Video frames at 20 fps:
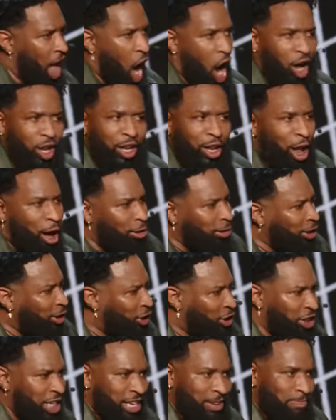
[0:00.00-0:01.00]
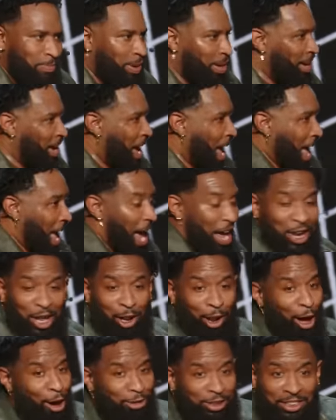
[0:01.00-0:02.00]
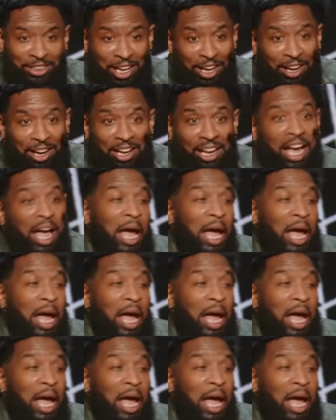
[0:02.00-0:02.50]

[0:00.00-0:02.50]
a lost sheep, and a lost son.